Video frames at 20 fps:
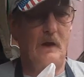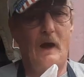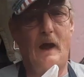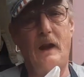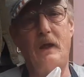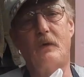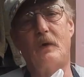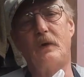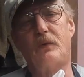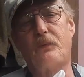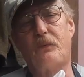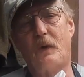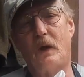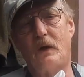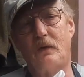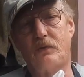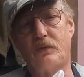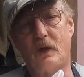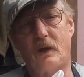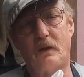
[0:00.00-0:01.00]
Anyways,
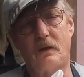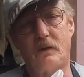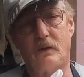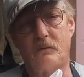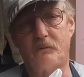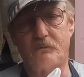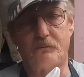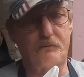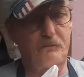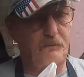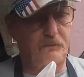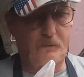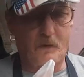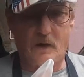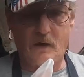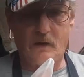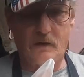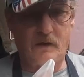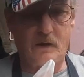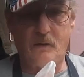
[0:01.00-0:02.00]
friends, I didn't
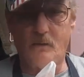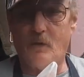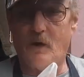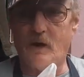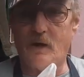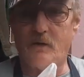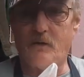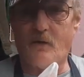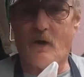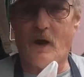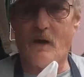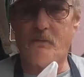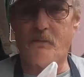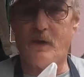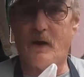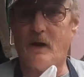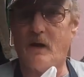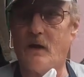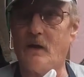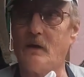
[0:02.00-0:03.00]
want to drop
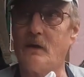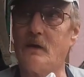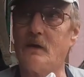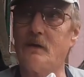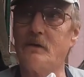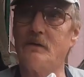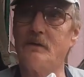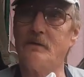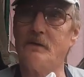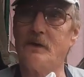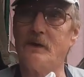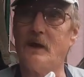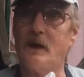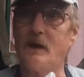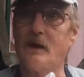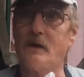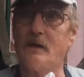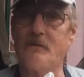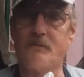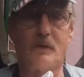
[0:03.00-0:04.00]
that on a
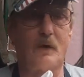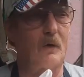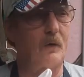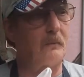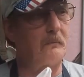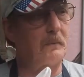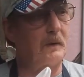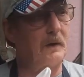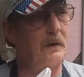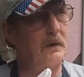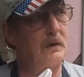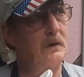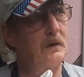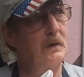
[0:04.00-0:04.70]
negative note, but